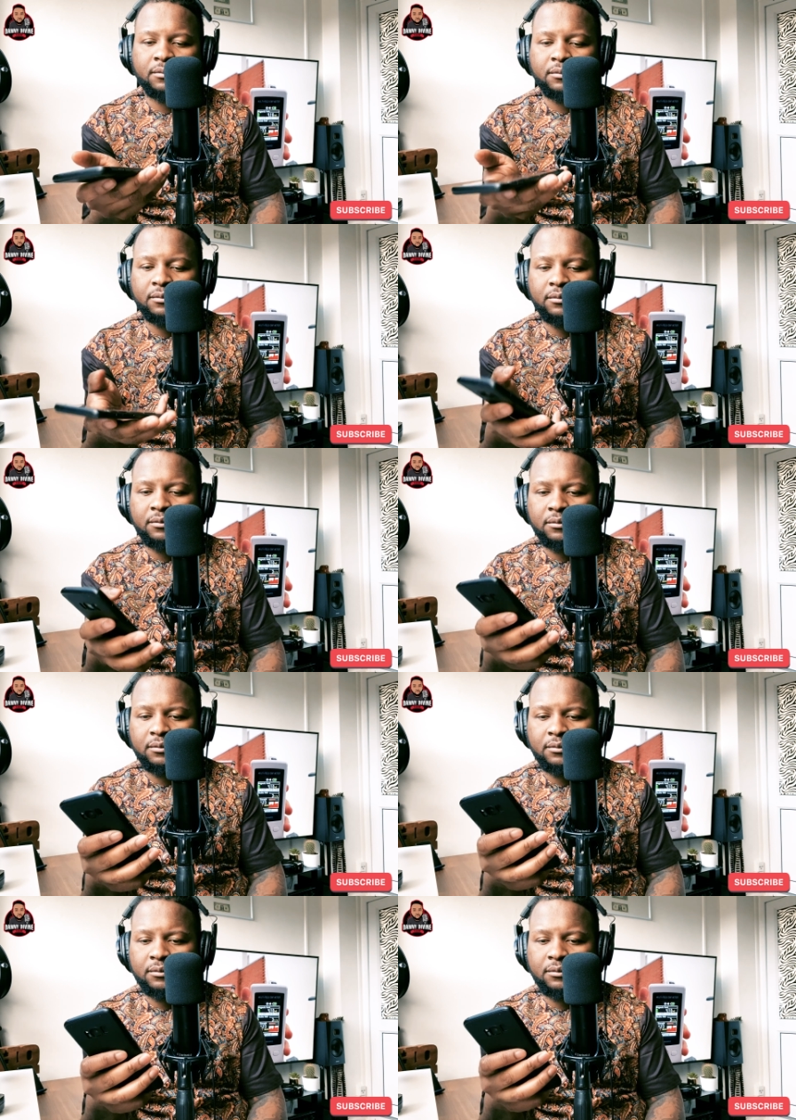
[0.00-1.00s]

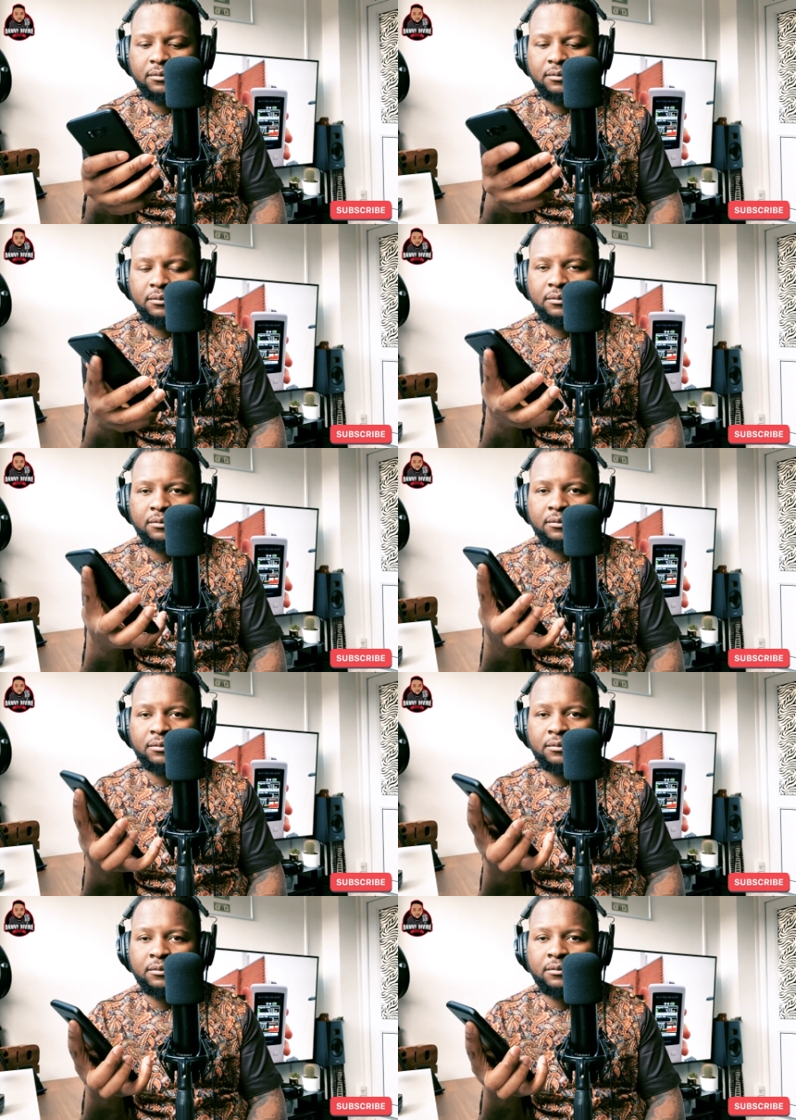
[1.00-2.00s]
oh
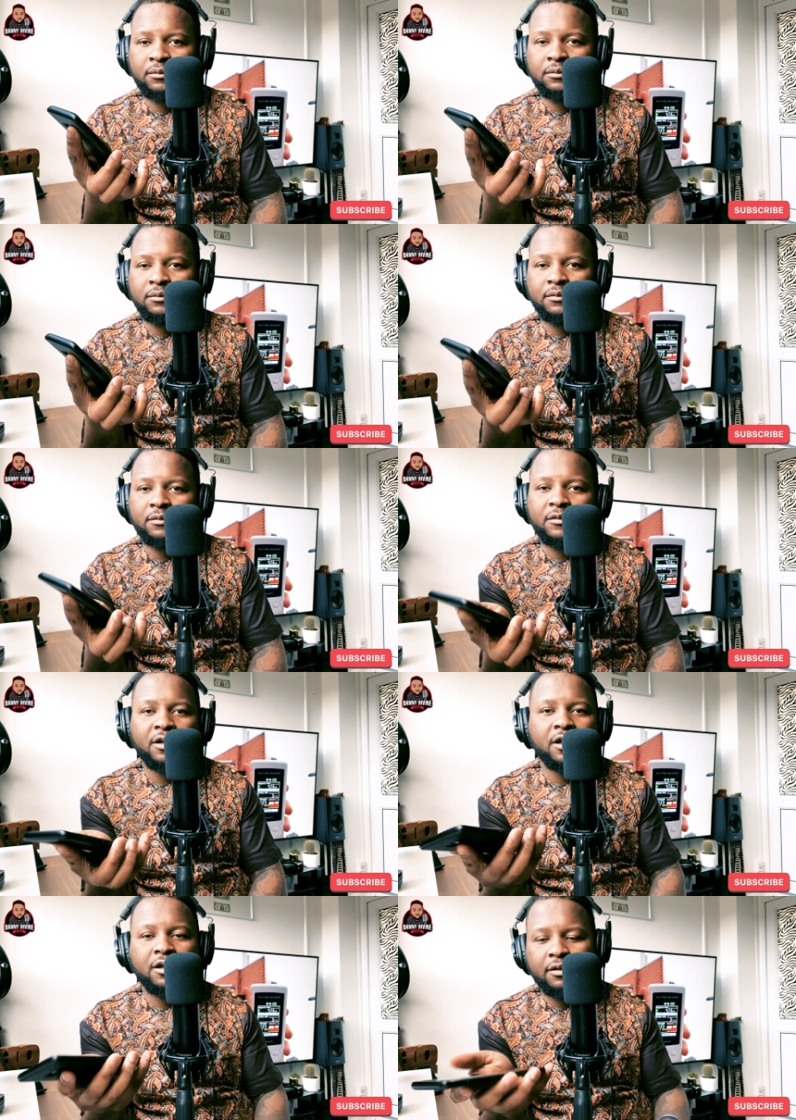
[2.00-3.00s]
my god. Oh
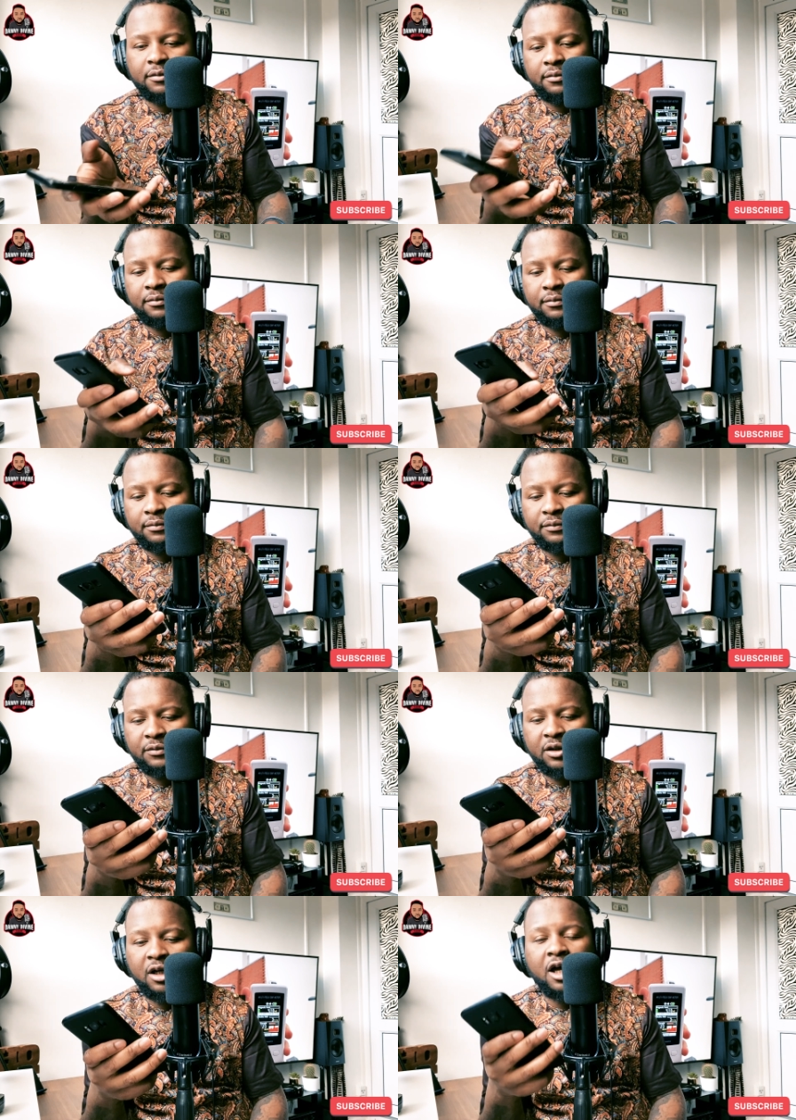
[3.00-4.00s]

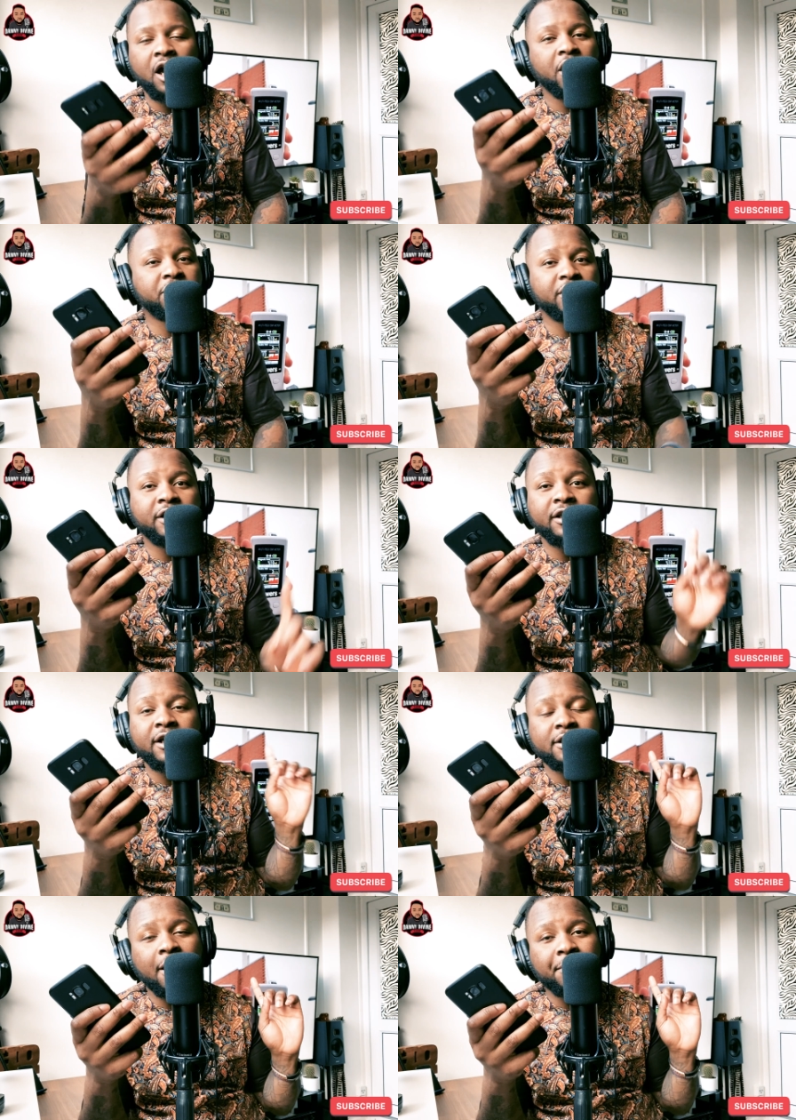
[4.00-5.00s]
my god. You see the thing
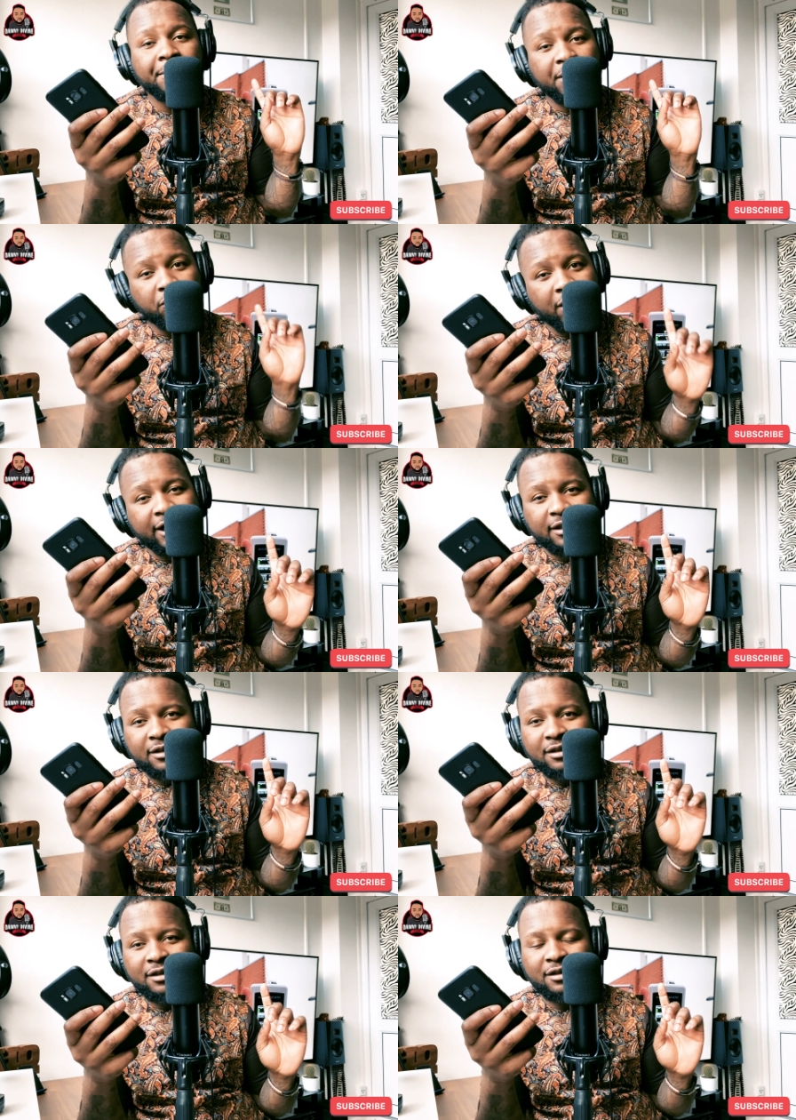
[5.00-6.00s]
start beeping red.
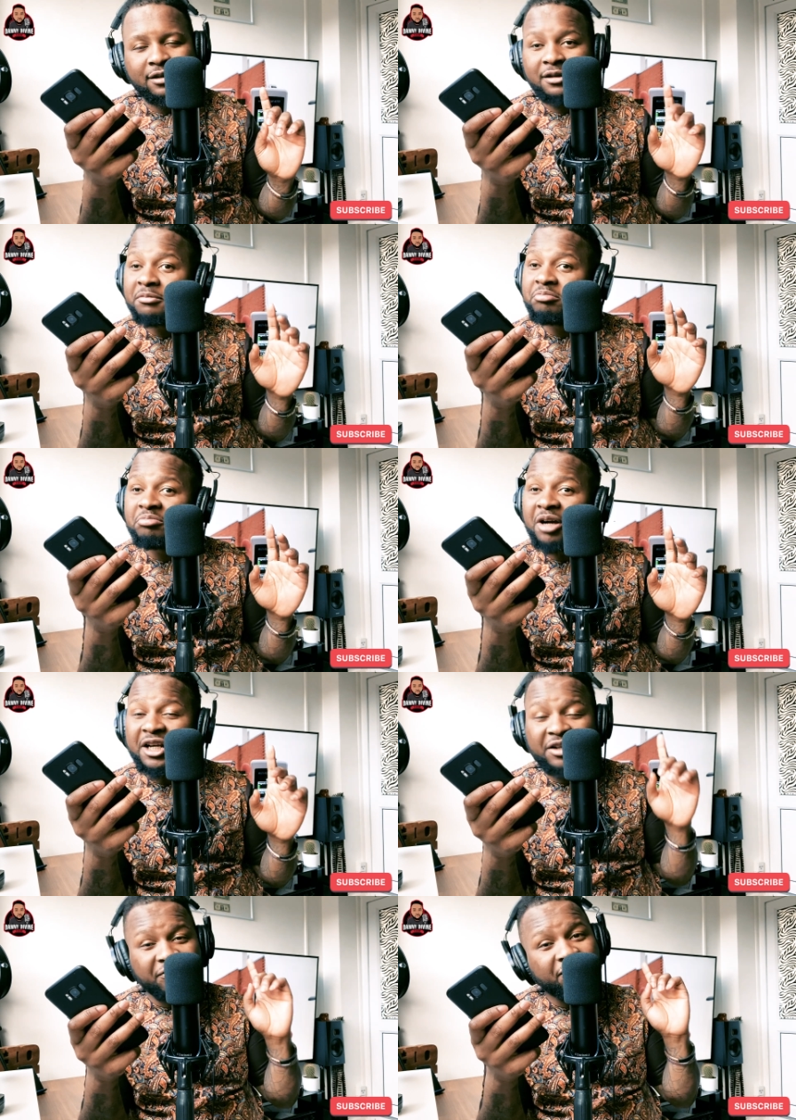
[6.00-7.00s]
And
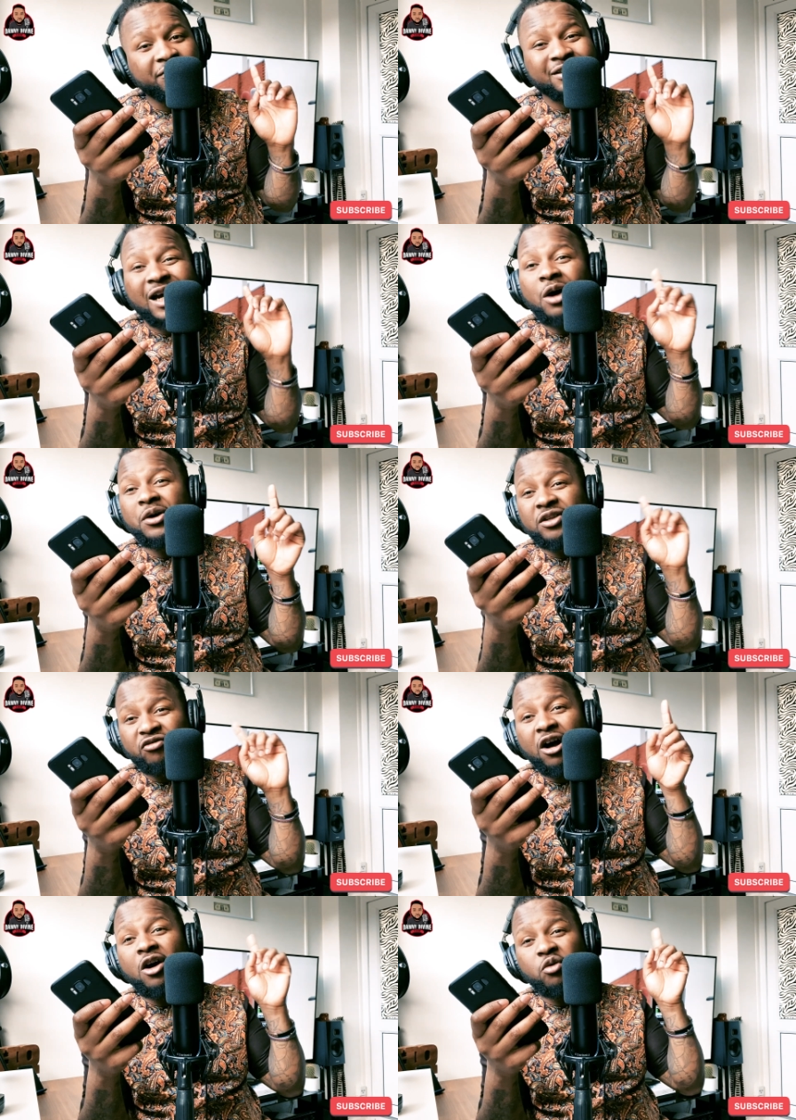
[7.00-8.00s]
the tower is
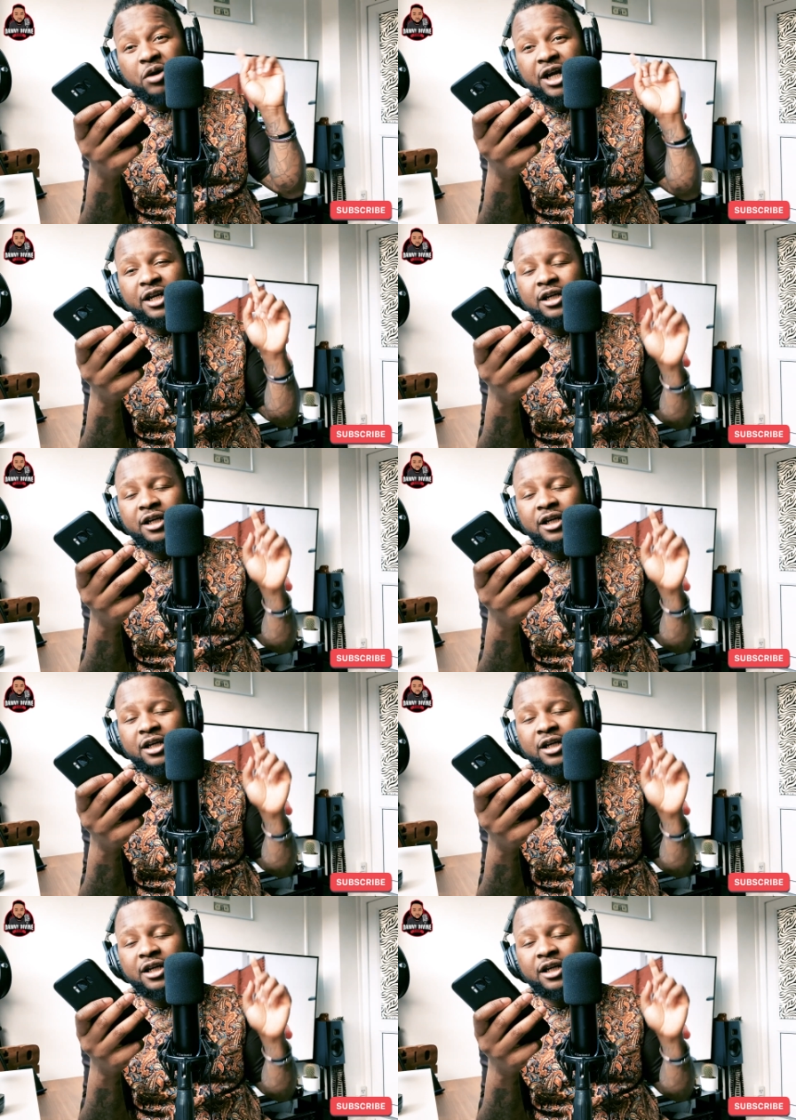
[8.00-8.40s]
far away.